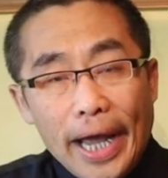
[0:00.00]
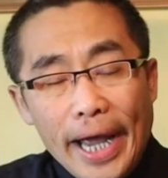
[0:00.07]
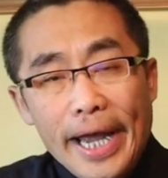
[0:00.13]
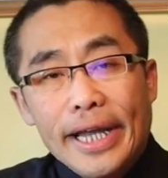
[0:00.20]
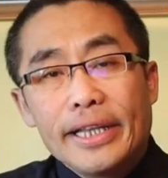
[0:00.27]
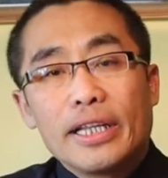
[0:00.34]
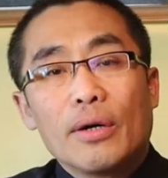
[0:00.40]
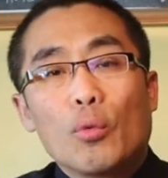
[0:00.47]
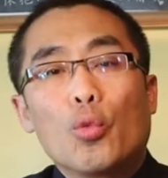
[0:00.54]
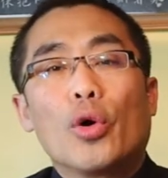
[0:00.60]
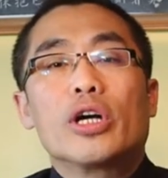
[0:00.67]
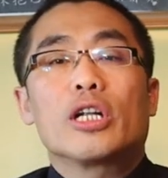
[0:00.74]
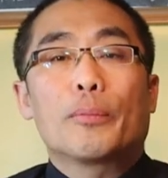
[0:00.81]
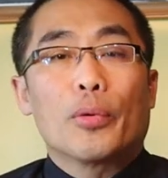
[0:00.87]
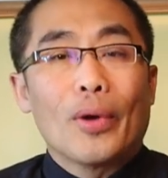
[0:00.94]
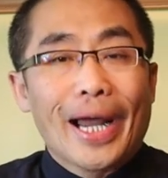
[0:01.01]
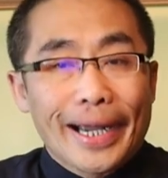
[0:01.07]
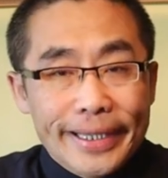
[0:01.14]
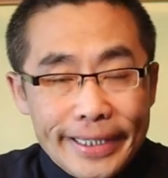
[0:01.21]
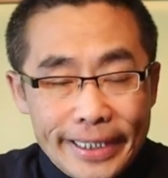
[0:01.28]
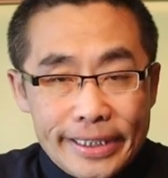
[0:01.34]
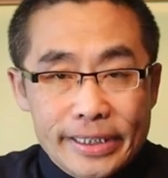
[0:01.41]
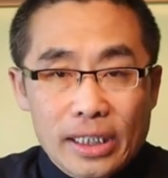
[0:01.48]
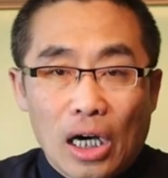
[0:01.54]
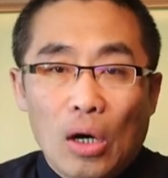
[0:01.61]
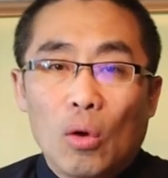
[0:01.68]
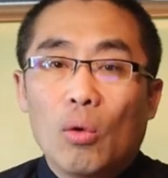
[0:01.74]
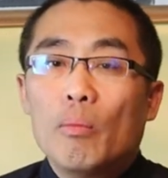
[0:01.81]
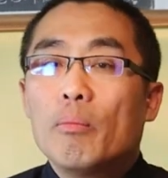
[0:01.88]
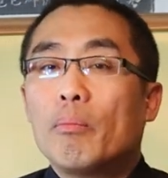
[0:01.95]
8-word practice
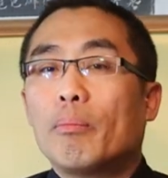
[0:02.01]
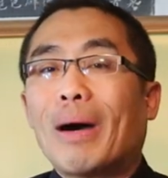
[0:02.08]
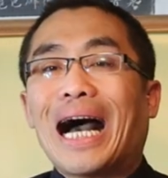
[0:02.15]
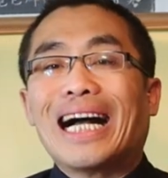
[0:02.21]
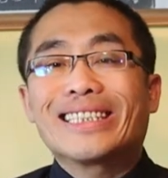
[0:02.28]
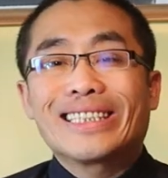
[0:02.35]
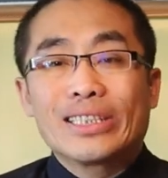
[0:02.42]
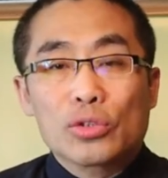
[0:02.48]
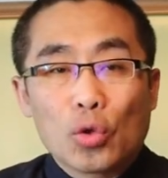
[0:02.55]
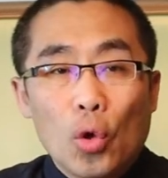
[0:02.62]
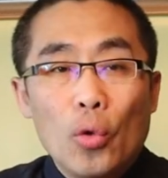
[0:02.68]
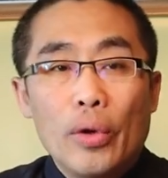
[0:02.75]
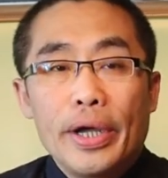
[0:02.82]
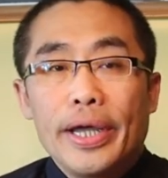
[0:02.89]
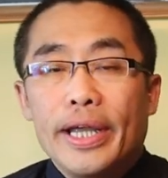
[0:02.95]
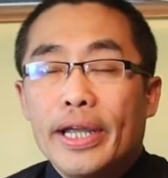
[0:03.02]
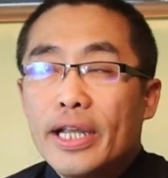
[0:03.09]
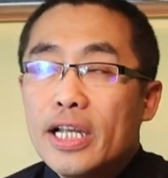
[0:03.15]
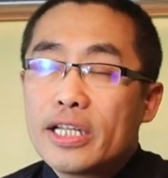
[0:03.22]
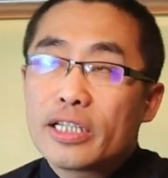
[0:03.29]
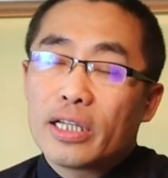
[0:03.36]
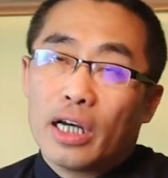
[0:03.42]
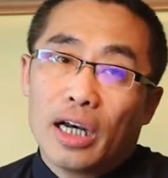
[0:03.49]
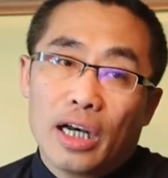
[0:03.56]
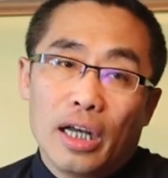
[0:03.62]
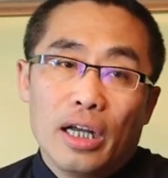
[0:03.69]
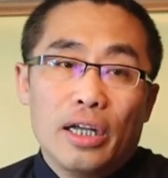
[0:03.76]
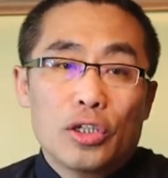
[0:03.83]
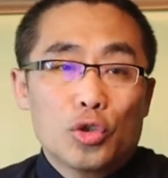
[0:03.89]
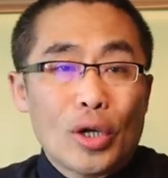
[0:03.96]
or Ba Zi Gong is
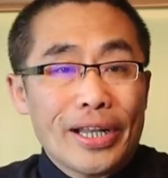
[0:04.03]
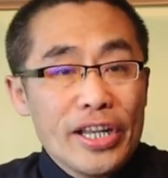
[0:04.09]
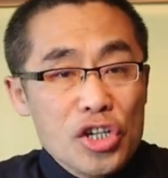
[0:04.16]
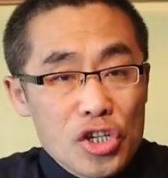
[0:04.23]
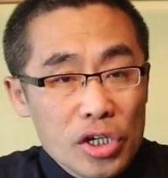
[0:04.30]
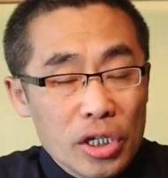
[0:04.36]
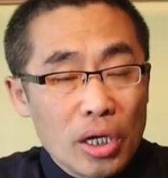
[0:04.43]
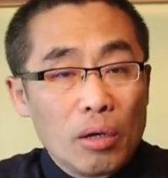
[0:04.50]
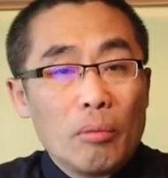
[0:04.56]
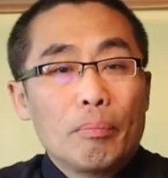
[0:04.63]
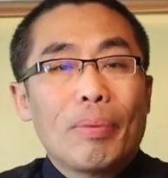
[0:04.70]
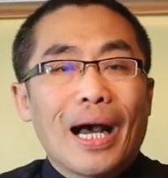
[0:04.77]
a traditional